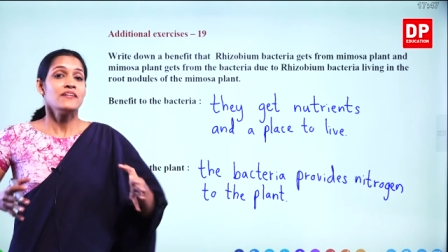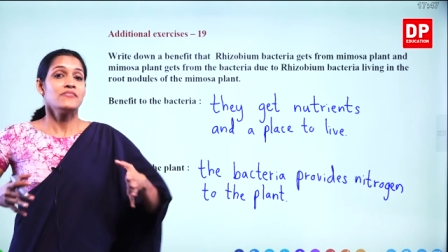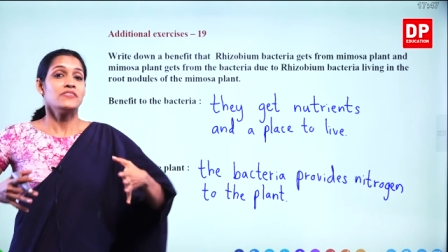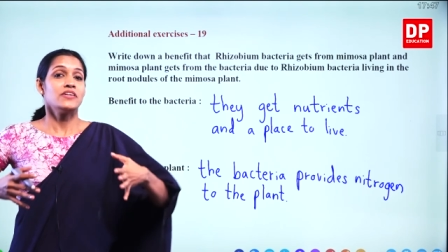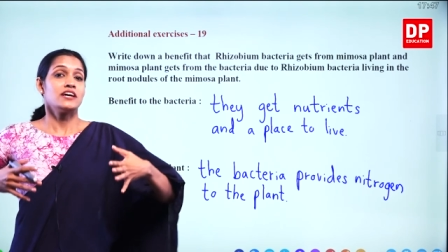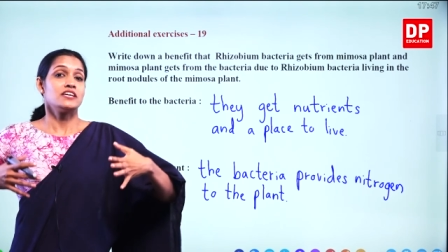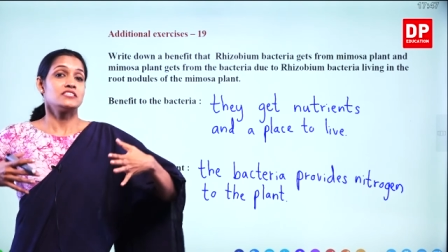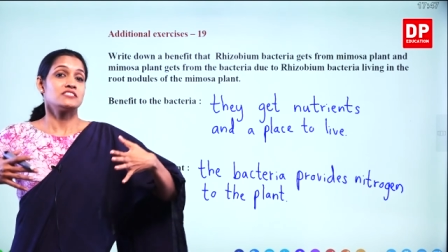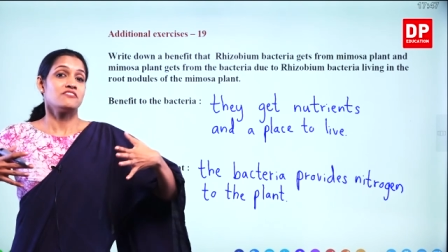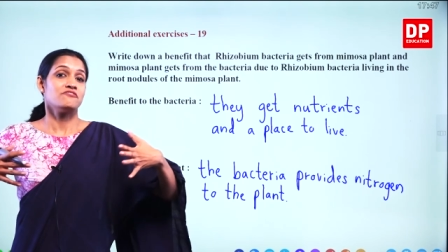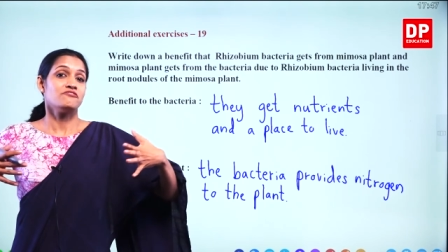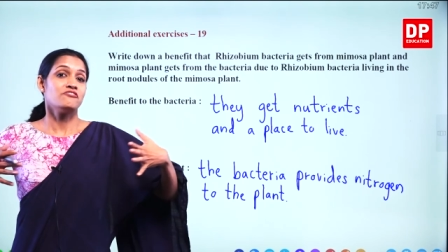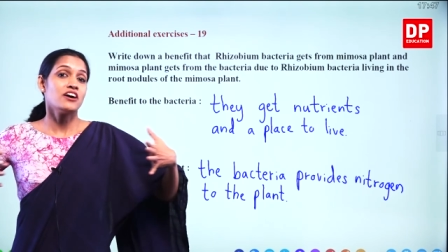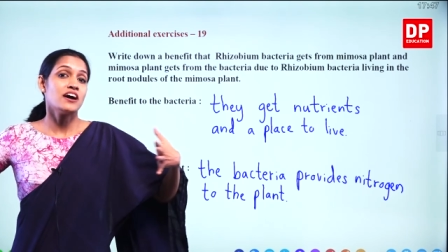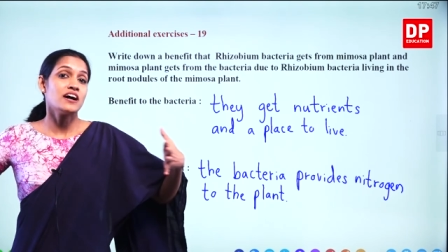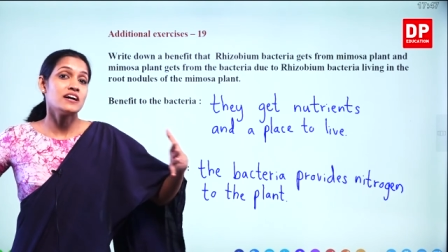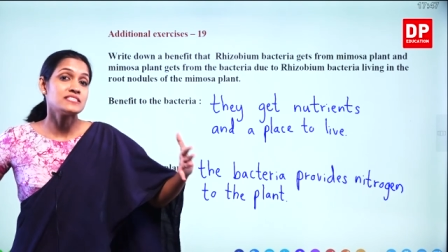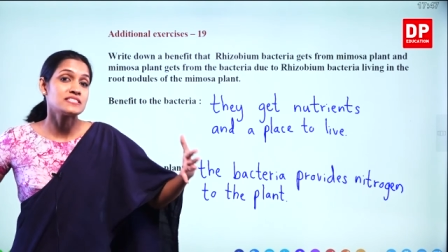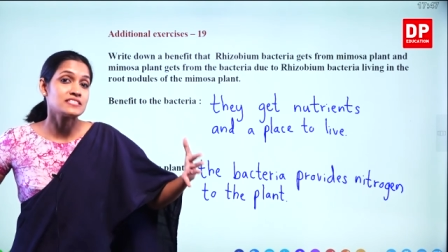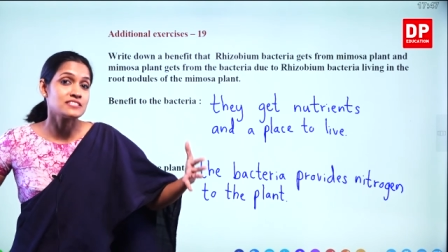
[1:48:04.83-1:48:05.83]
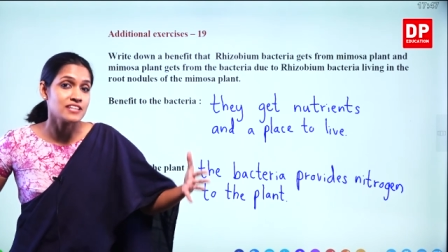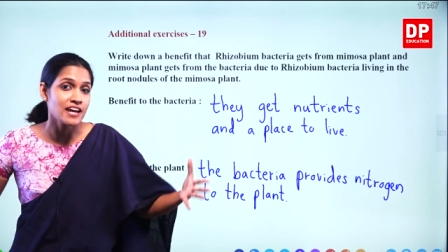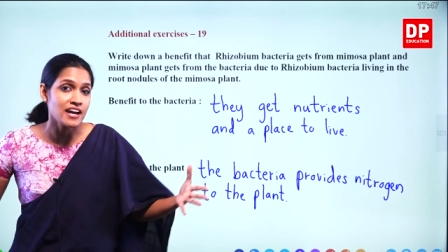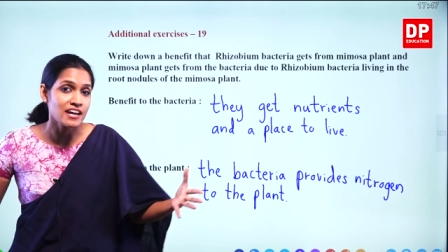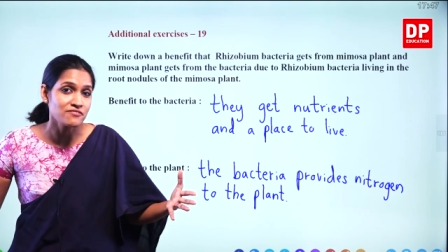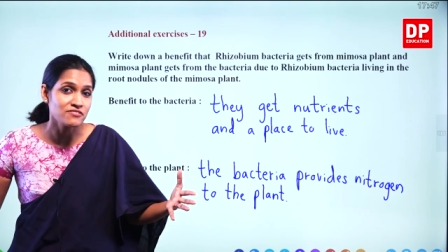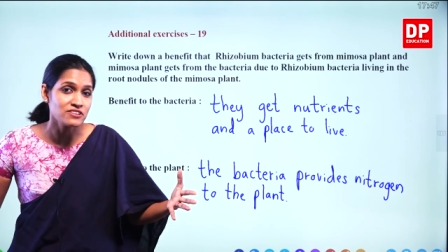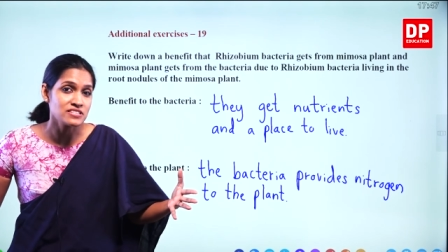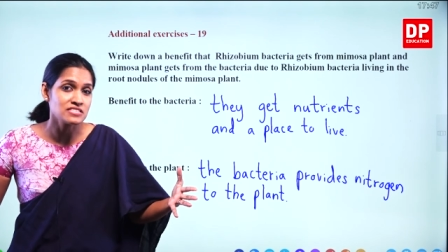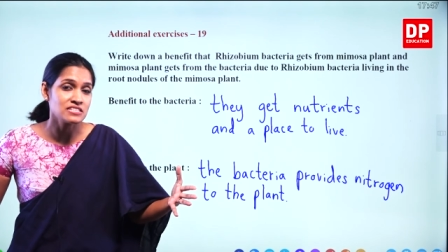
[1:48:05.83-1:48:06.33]
there is a vast
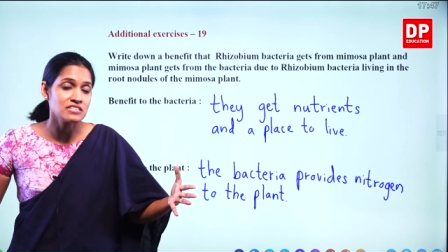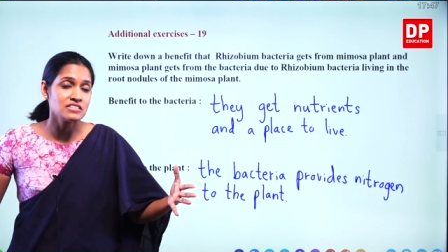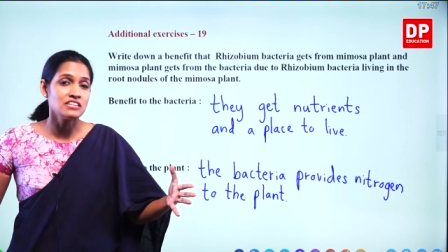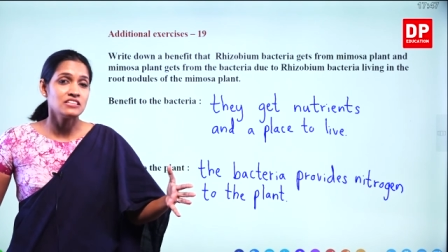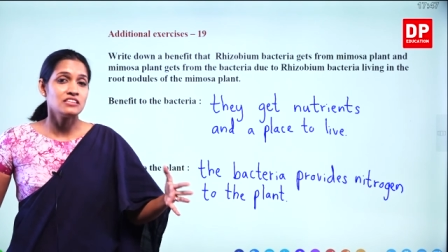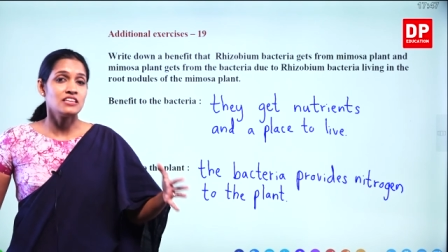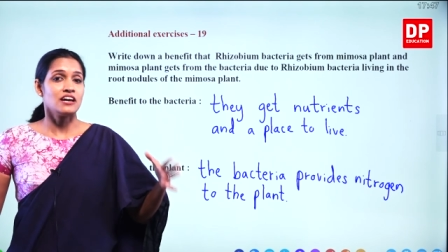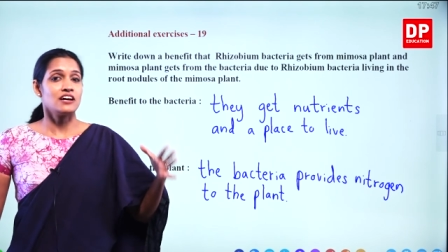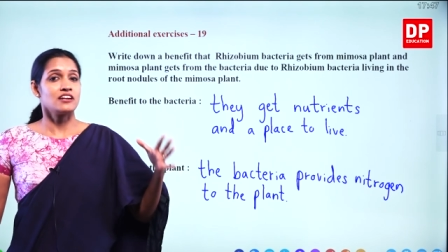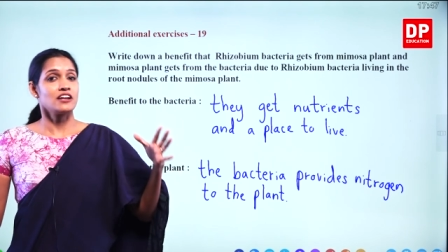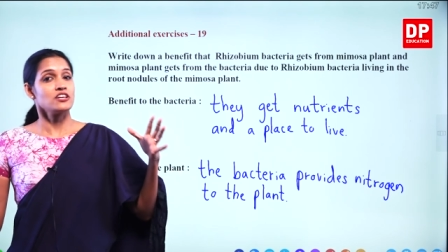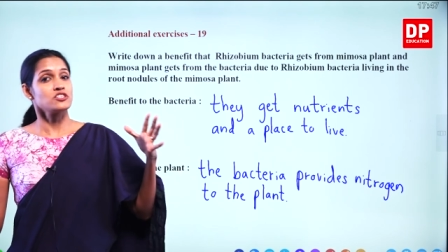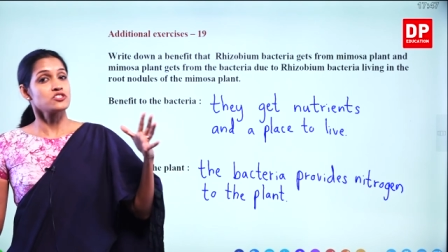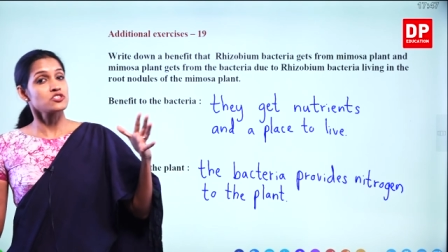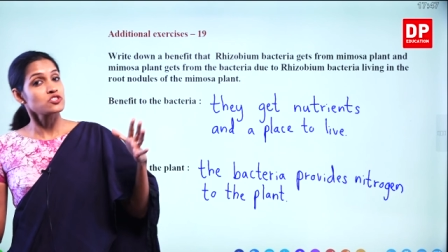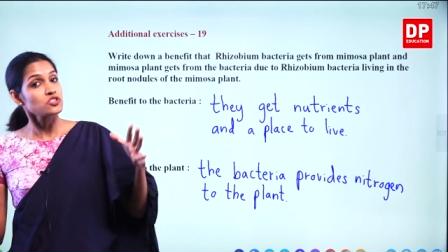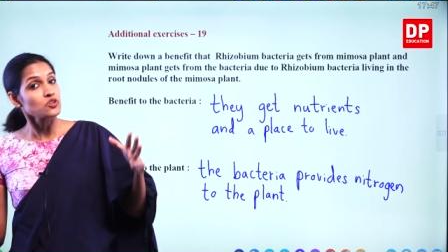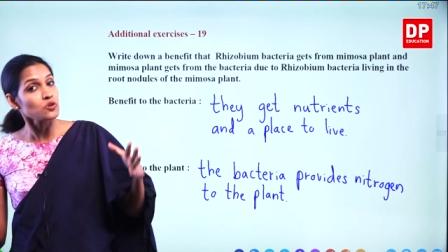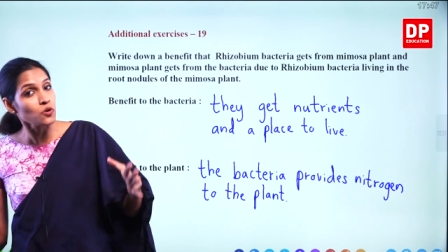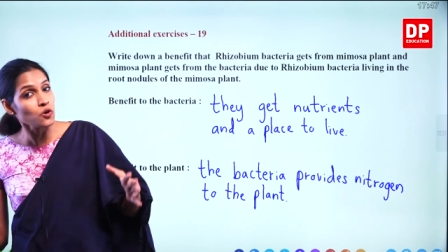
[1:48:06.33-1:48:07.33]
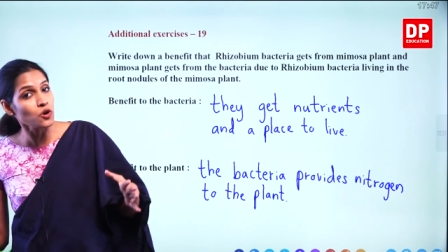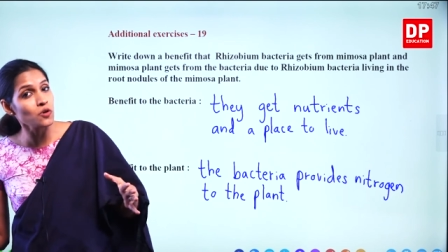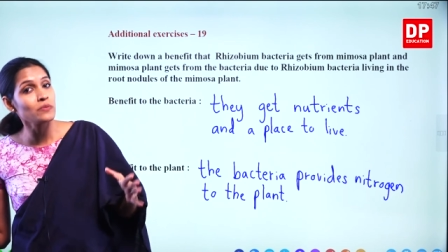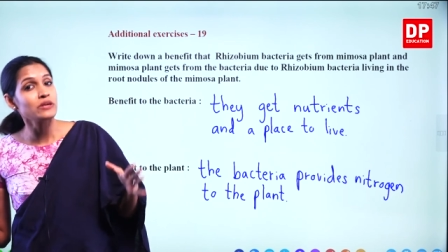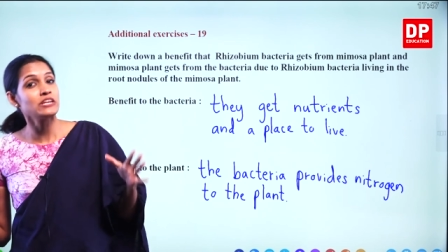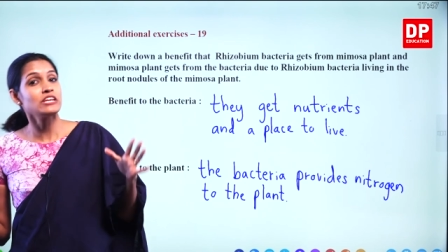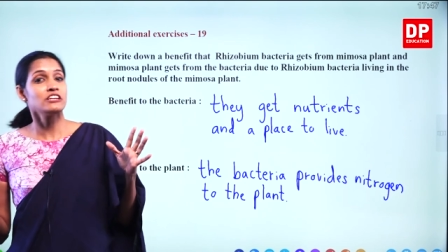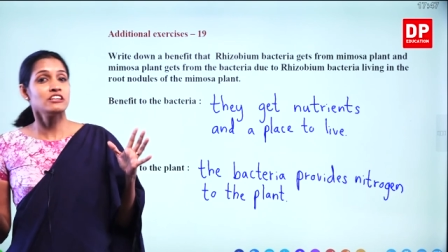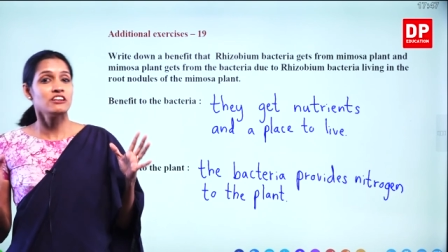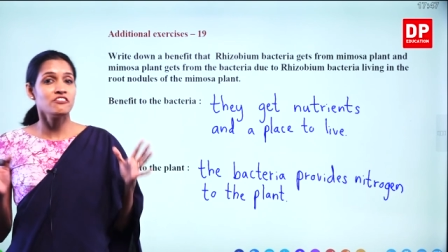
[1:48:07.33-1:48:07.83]
diversity, there are so
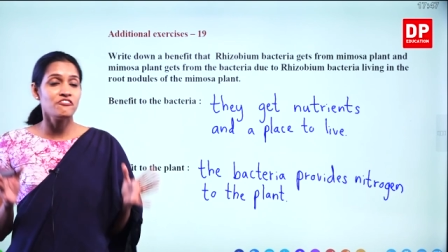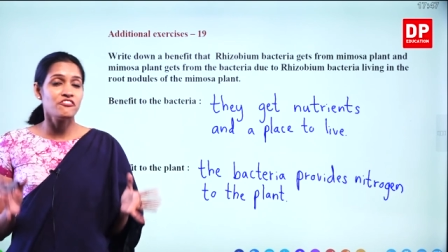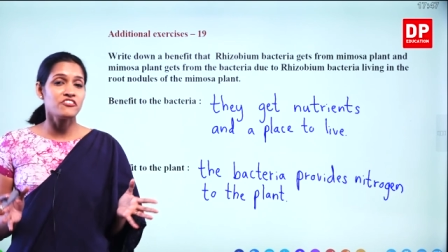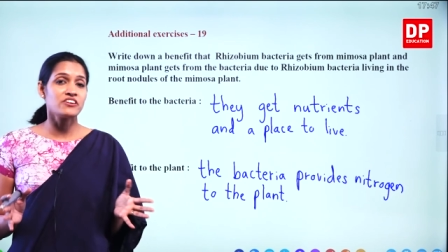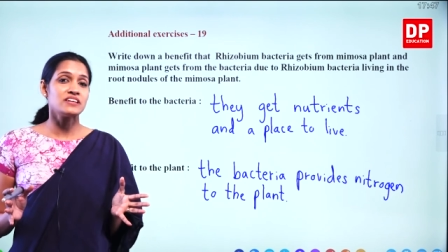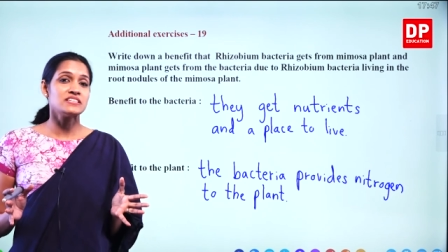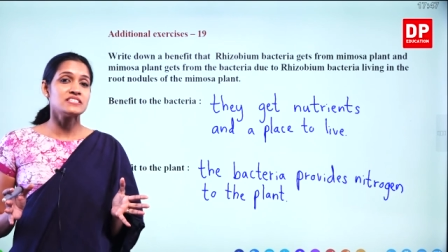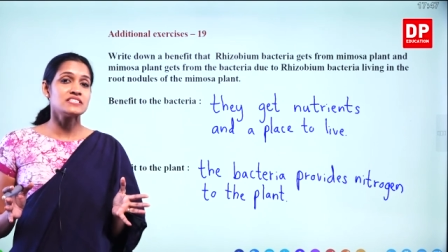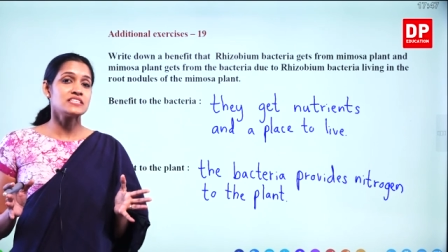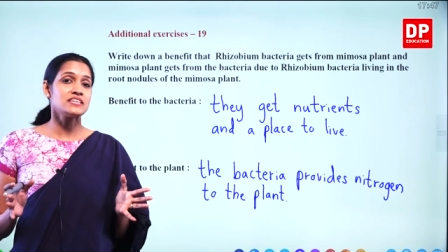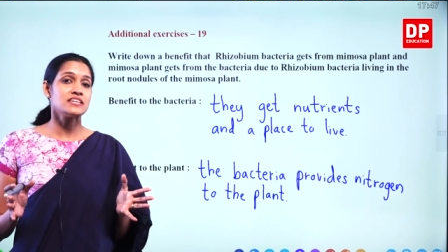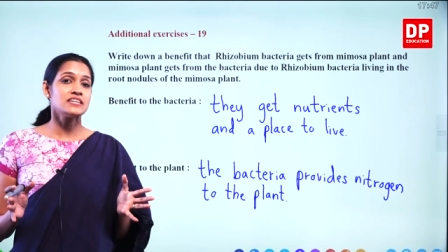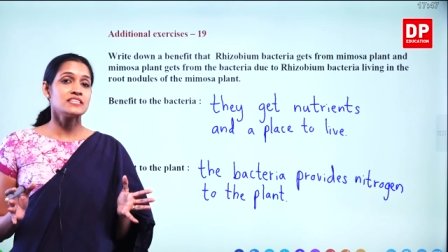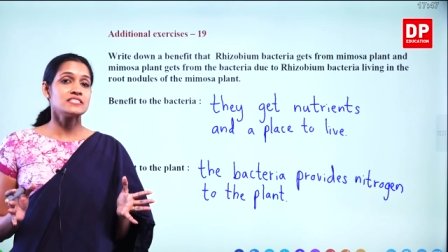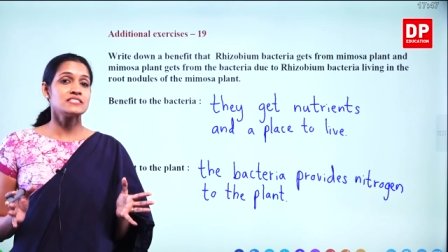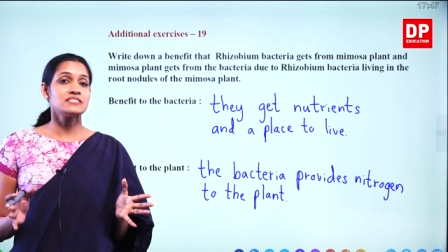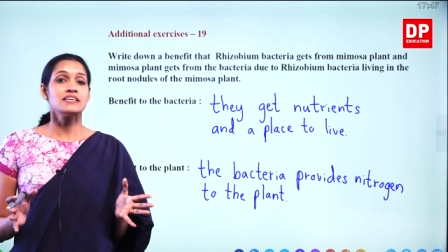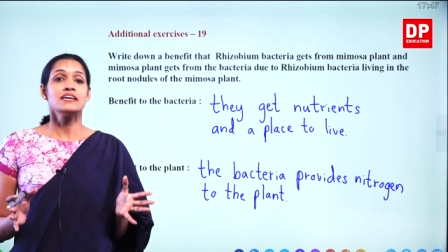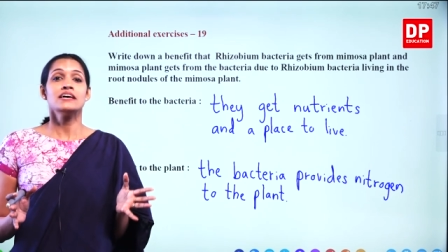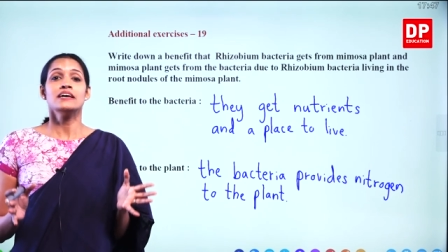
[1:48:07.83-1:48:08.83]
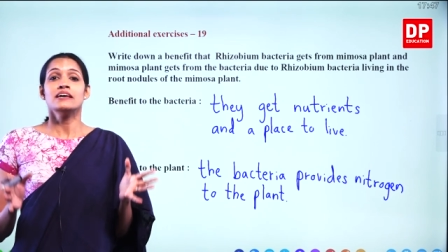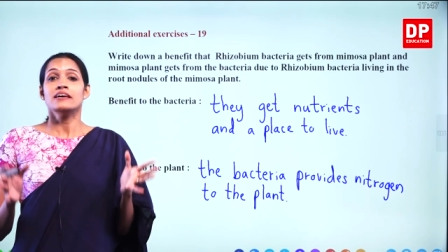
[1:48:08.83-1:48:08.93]
many differences